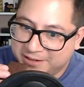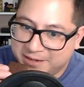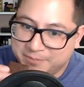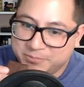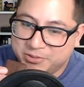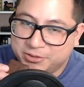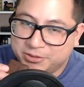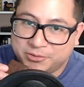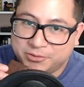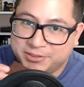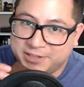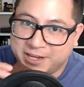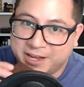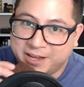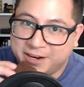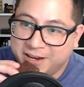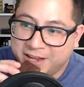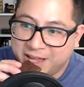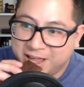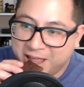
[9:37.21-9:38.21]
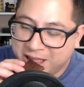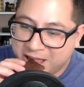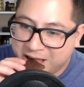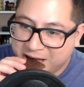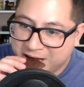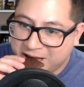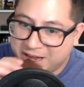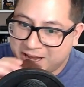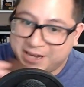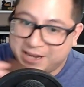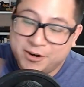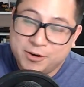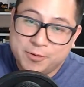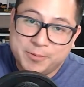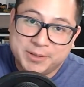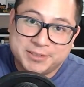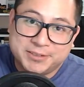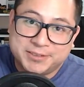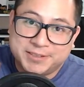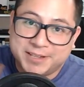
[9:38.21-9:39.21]
I'm just so sad. I don't know
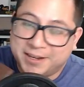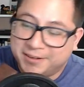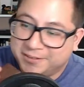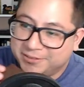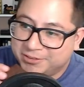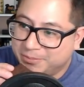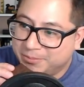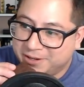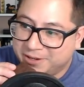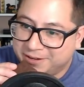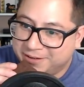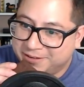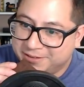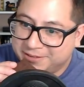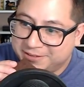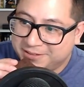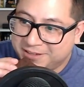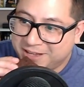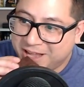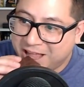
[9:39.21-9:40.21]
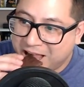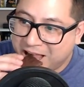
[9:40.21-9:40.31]
what to say, to be honest.